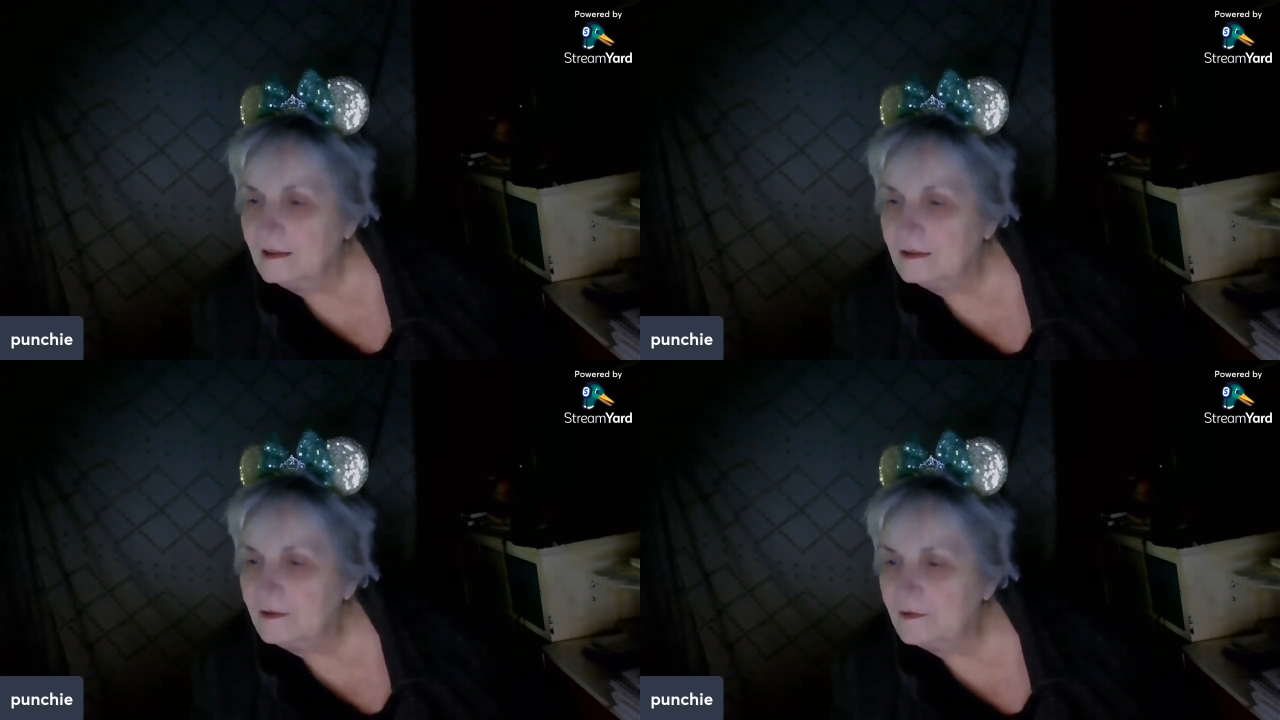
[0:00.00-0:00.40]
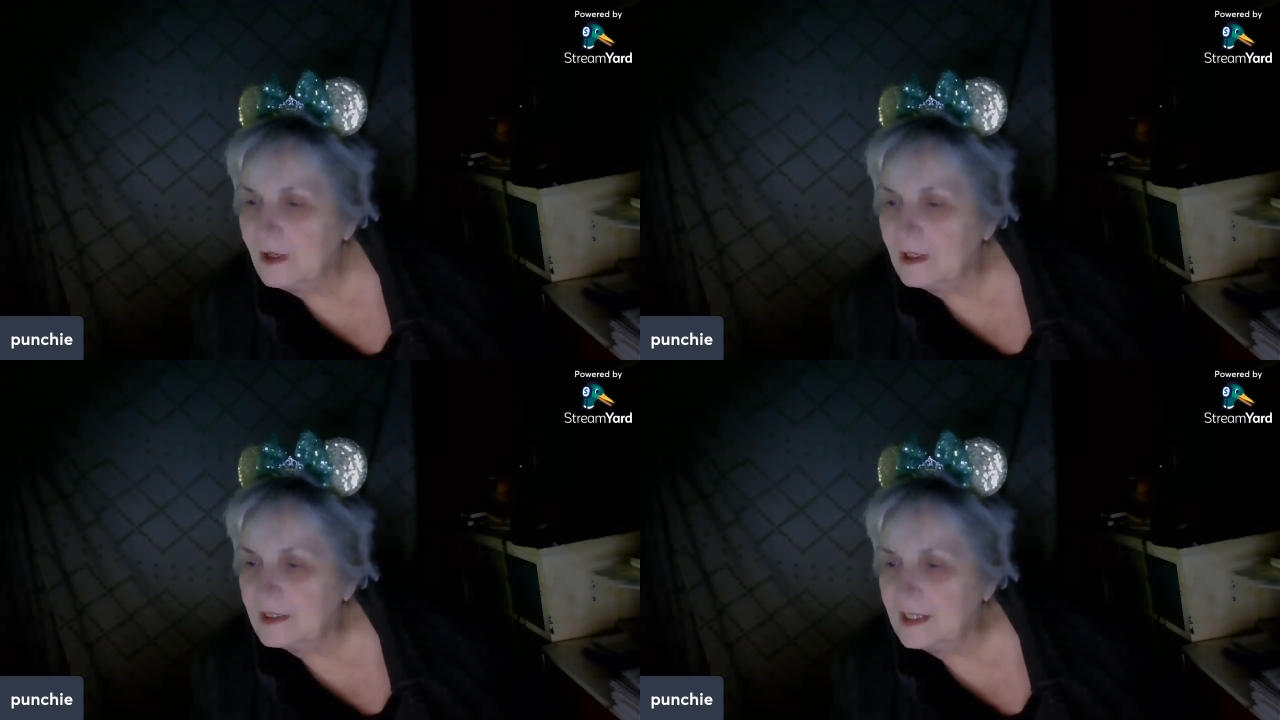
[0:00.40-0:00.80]
You
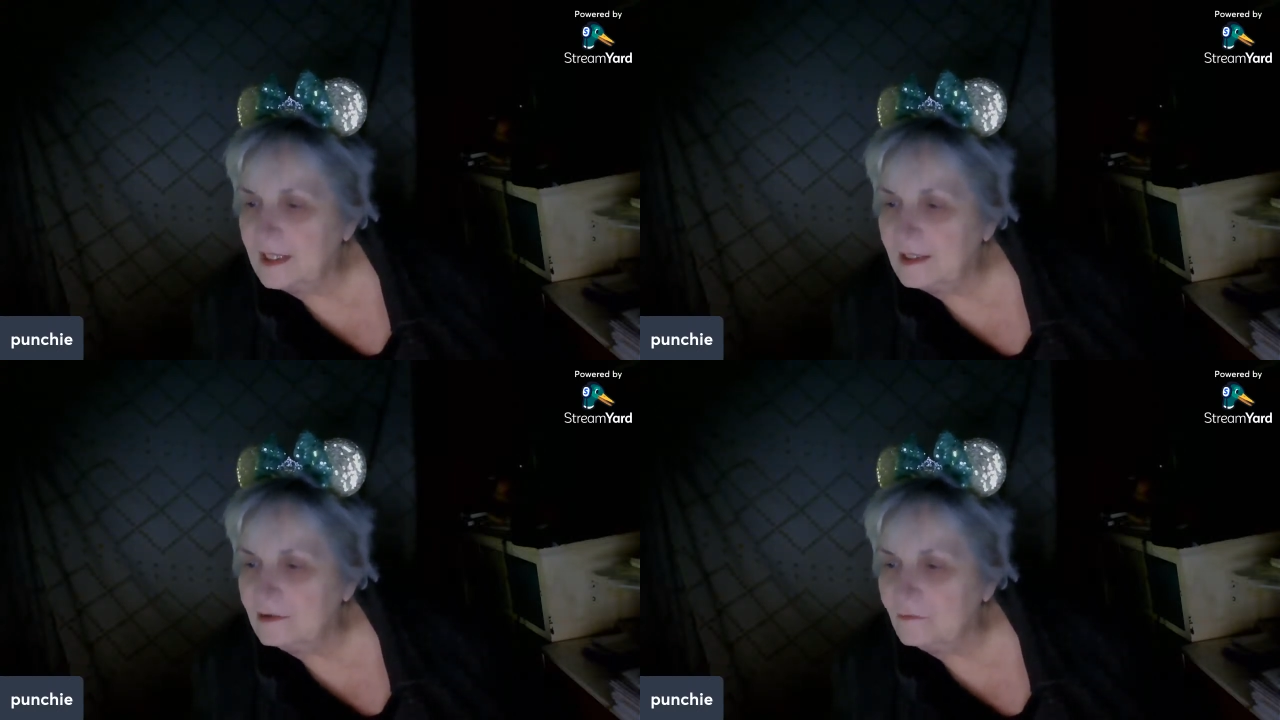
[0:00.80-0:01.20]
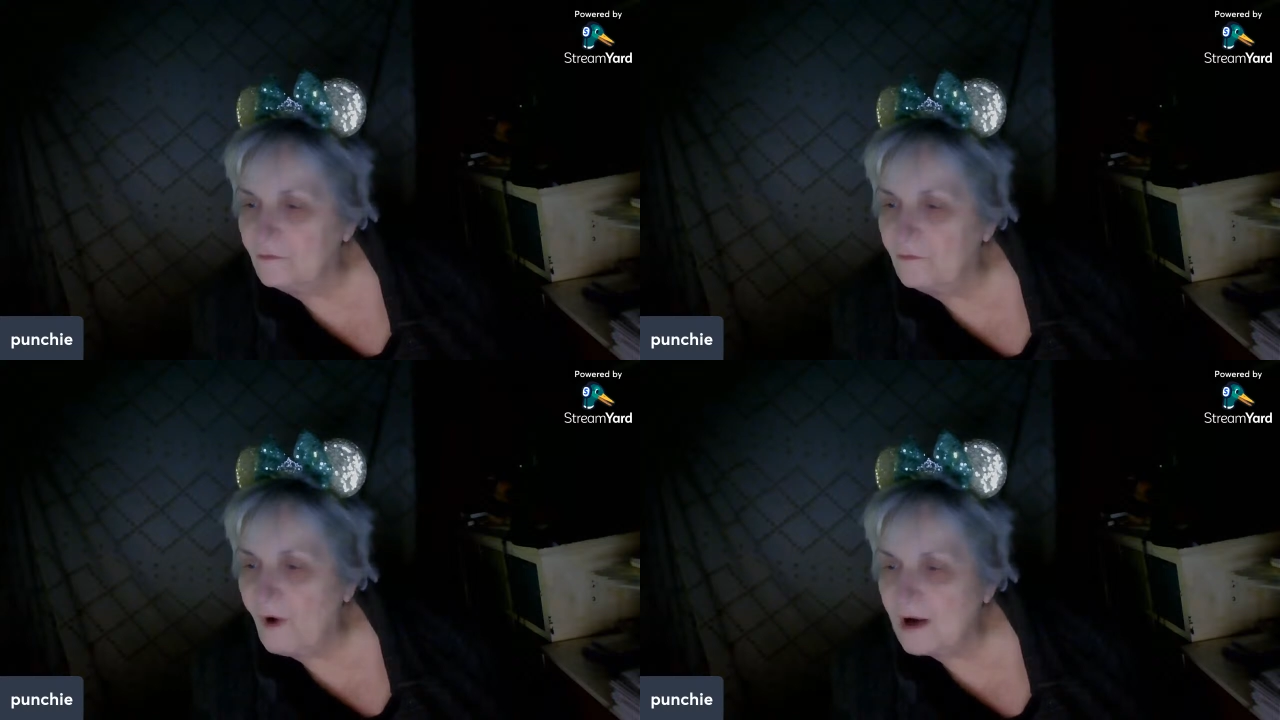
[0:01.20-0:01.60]
are in
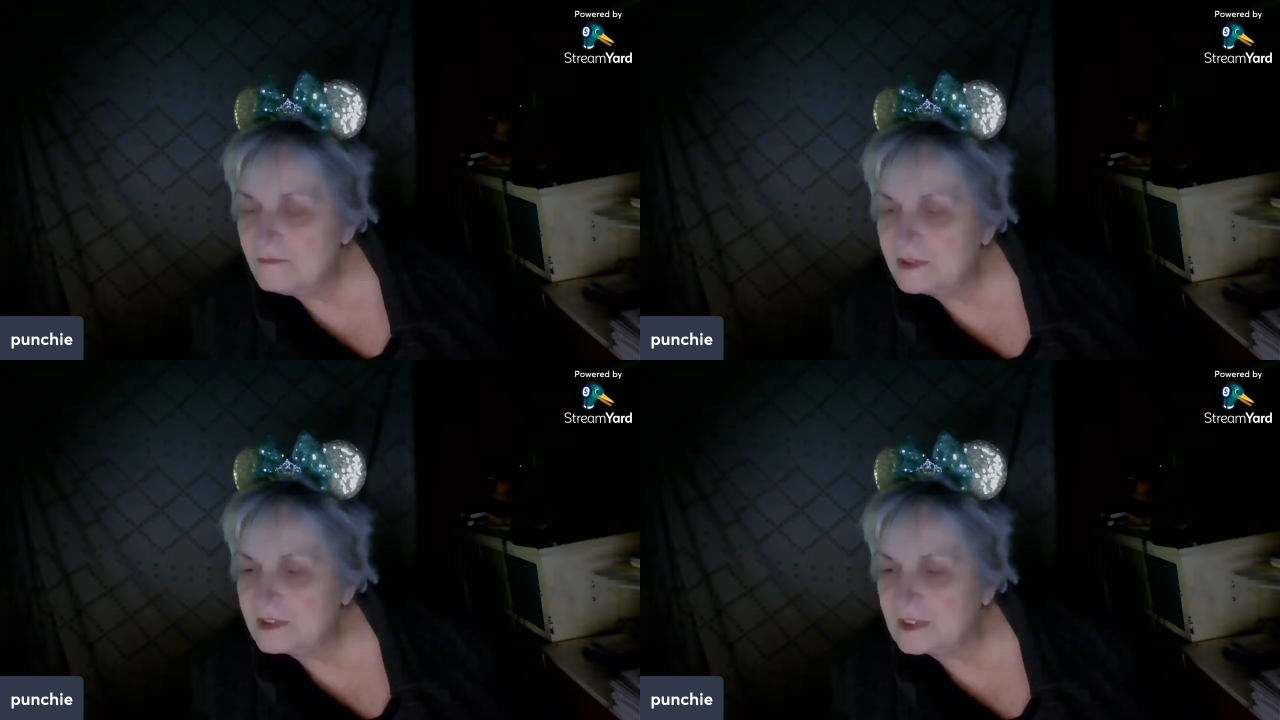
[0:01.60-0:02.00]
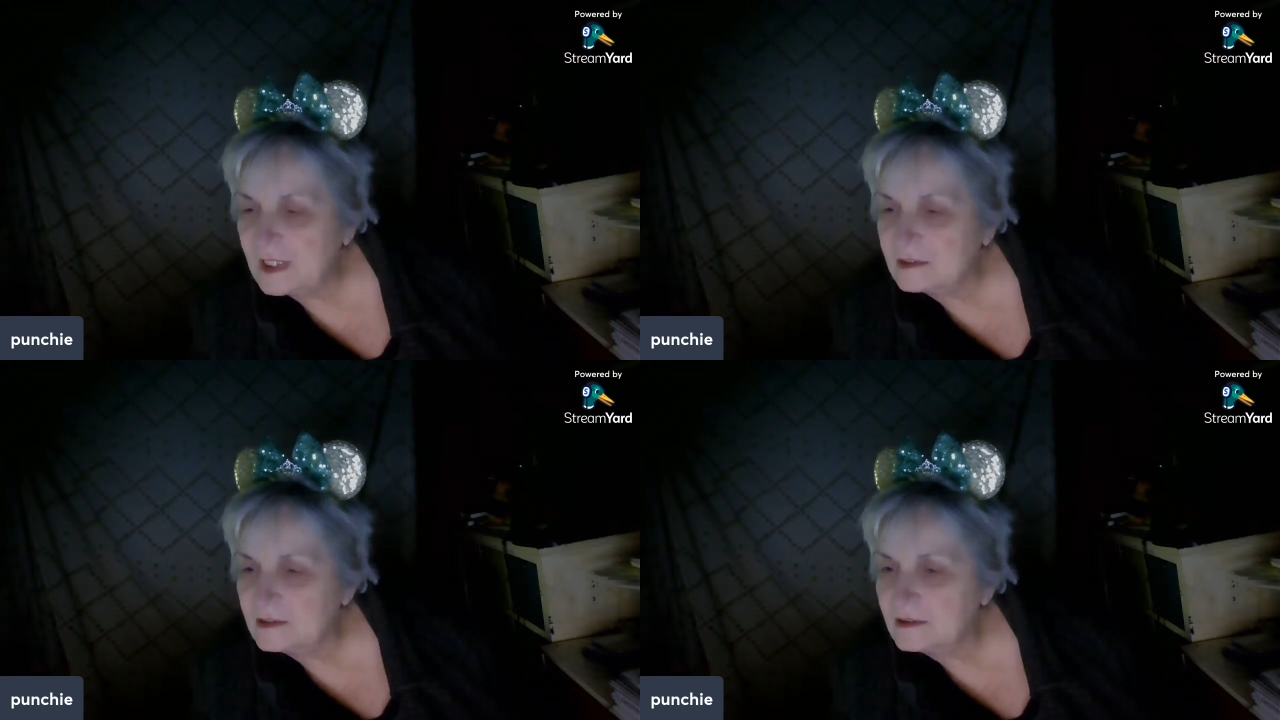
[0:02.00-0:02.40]

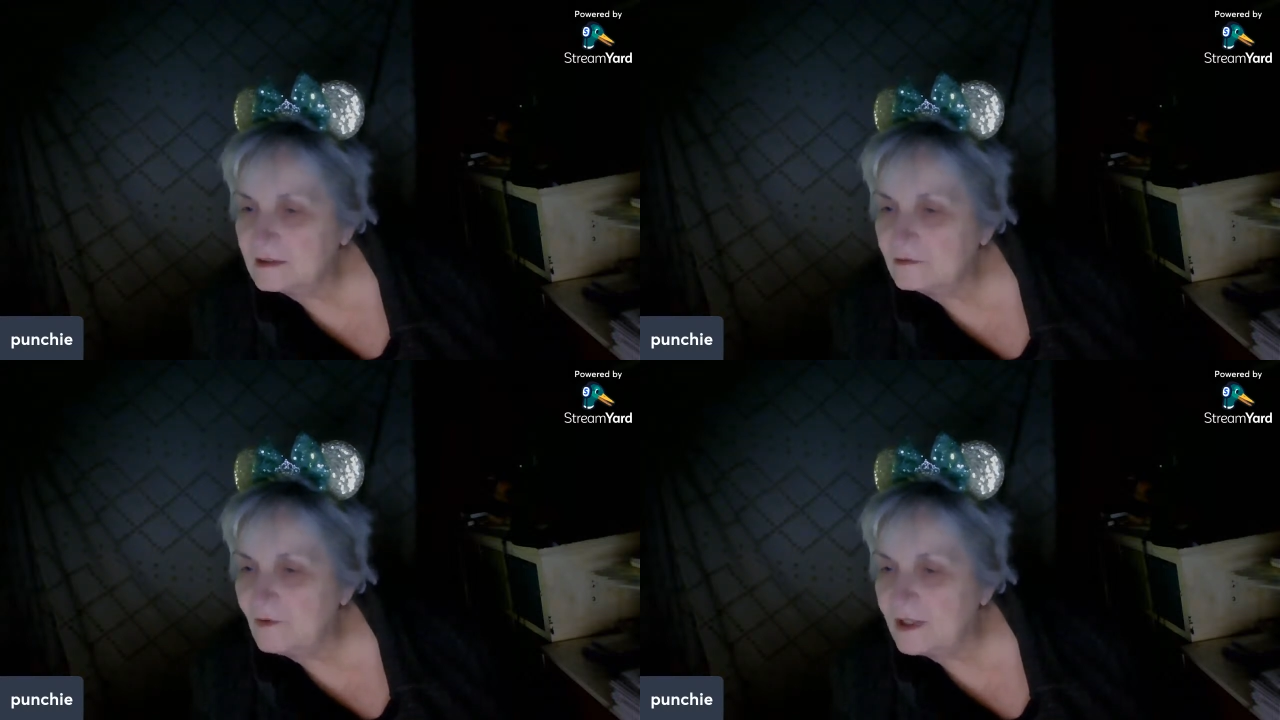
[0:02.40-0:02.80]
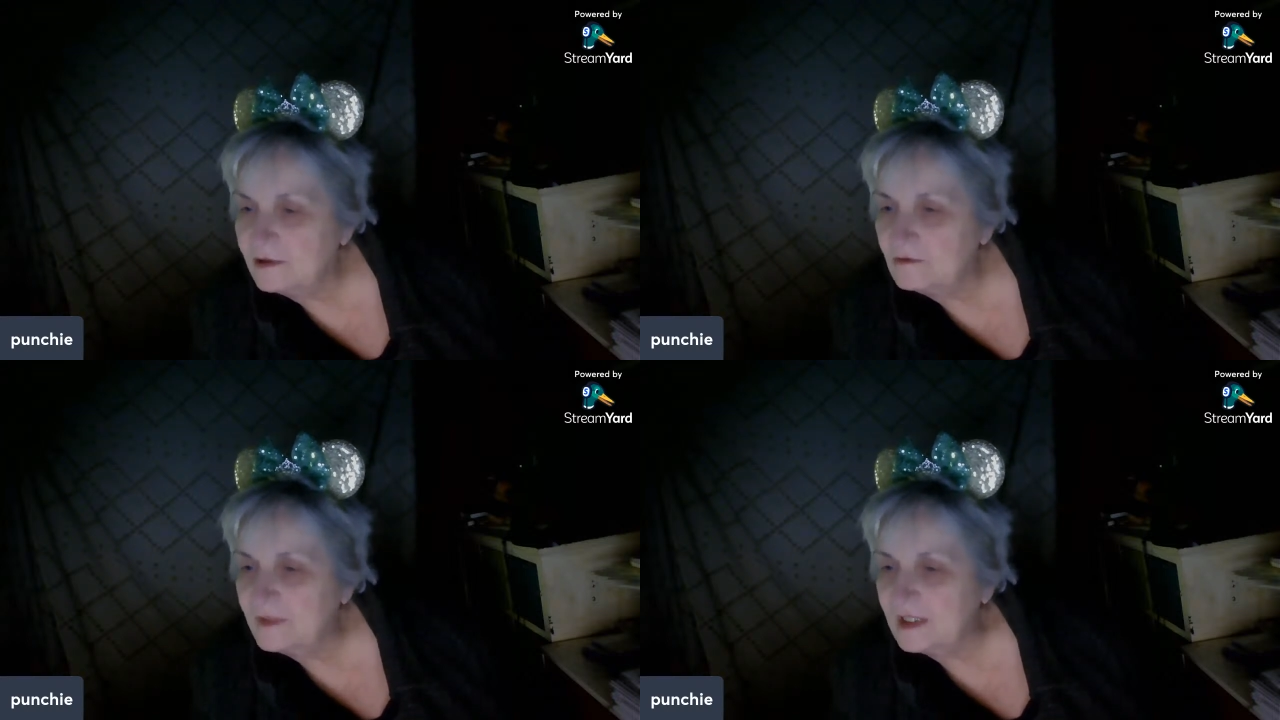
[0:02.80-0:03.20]
Wamsutter,
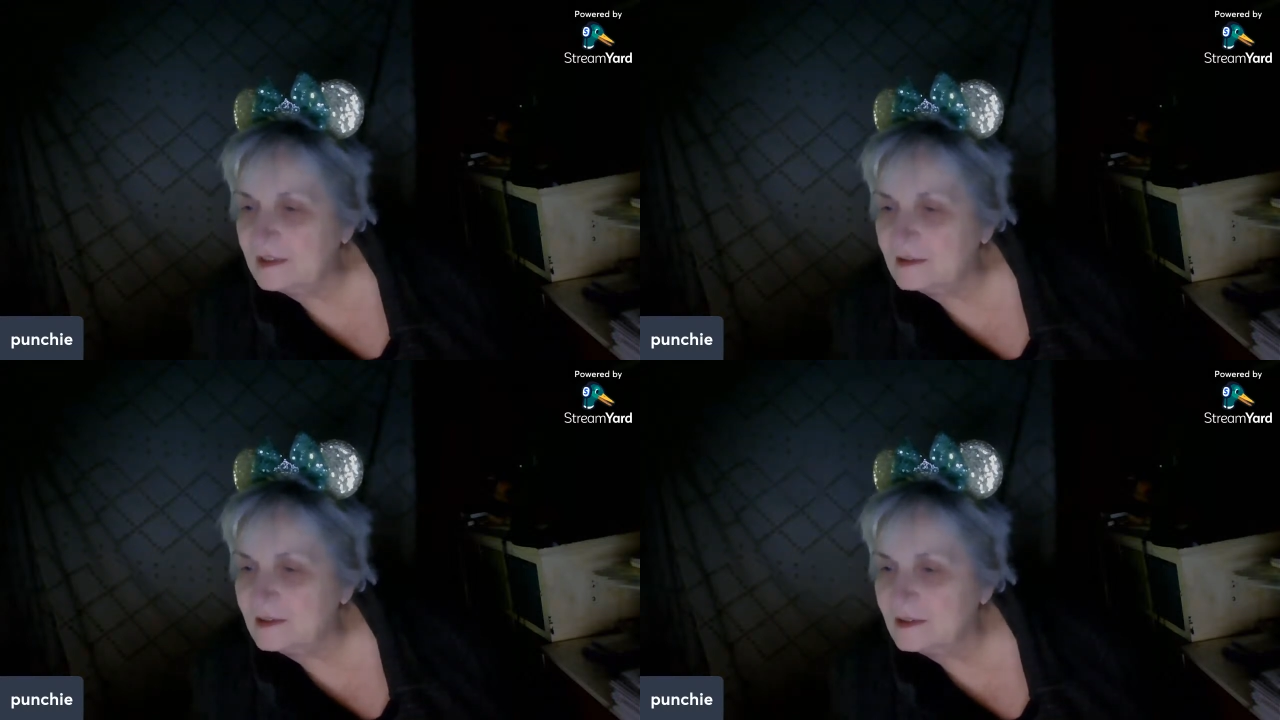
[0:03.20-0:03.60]
Wyoming.